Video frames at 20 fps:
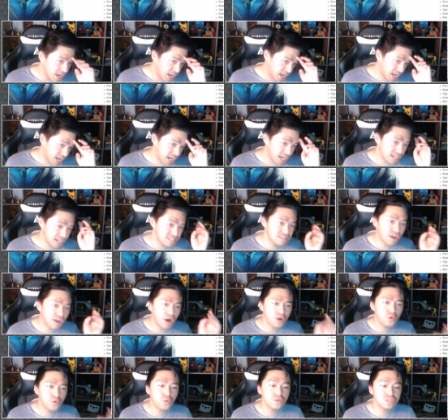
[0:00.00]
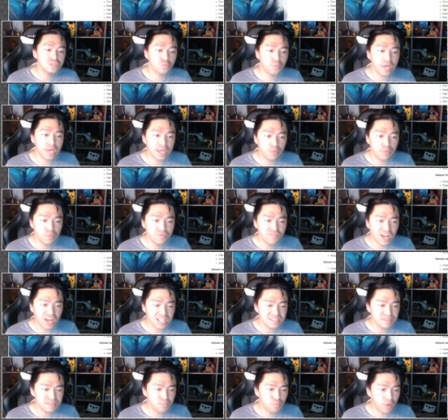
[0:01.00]
Uh, Tonkor, wait, we've
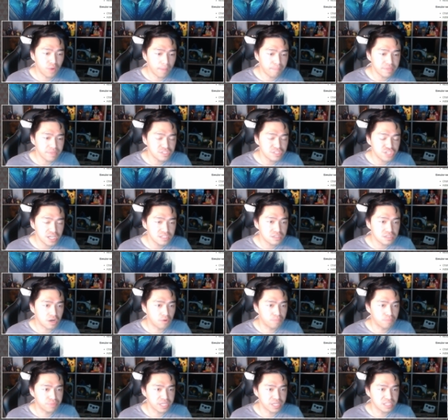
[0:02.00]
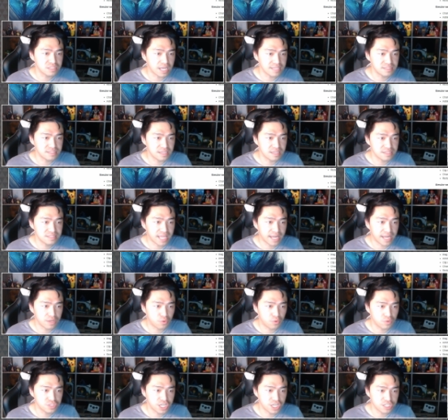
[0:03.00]
got some weapon change? Oh, please, I see a
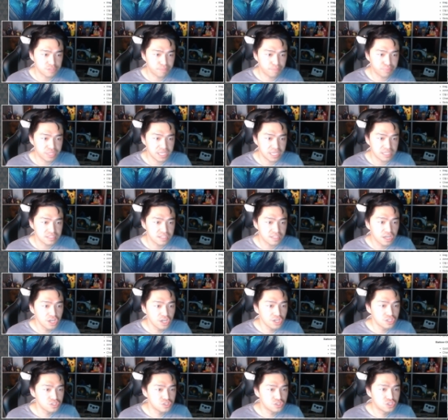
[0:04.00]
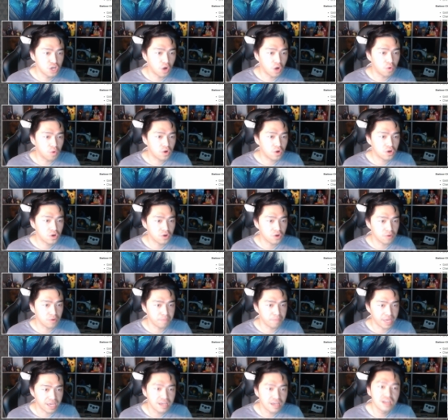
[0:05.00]
Staticor change, please. Don't hurt
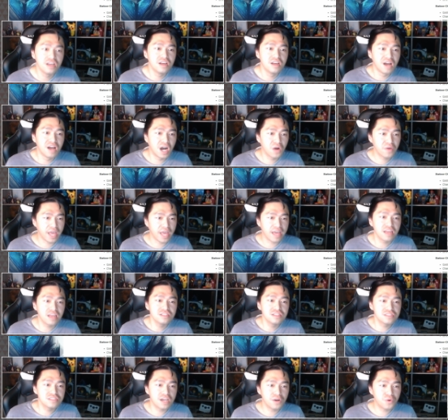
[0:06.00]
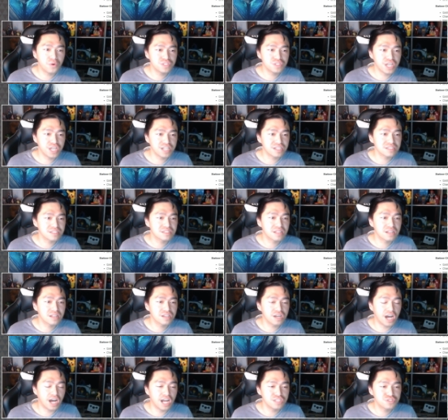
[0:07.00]
me. Okay, core changes.
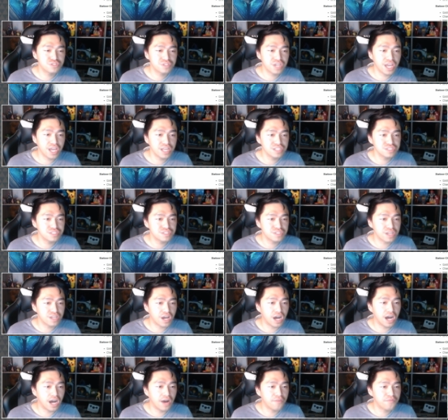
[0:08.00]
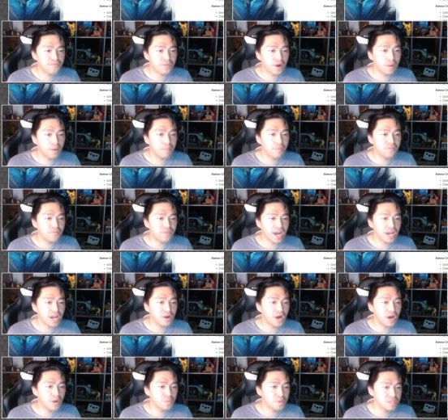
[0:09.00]
Uh, changed uh, from
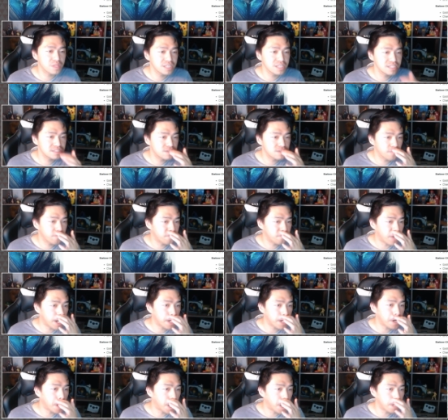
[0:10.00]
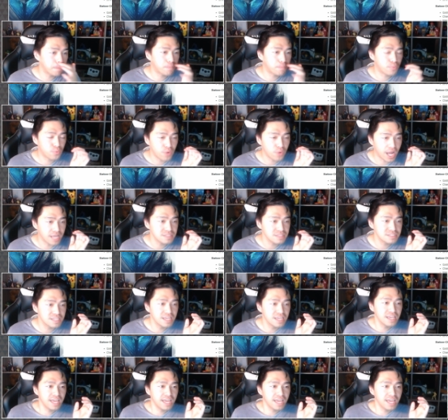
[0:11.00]
fire on release to fire on press